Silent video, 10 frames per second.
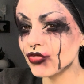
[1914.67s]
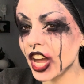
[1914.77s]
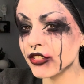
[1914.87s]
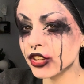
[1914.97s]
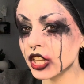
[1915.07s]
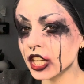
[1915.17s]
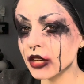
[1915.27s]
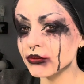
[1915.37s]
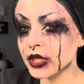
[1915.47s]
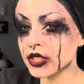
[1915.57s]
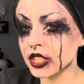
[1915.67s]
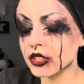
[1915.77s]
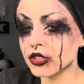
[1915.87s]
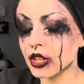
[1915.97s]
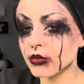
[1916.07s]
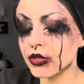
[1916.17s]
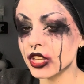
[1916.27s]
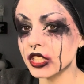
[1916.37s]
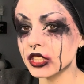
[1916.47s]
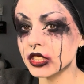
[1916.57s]
I feel like I'm missing
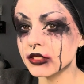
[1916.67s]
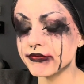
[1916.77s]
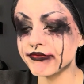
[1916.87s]
something.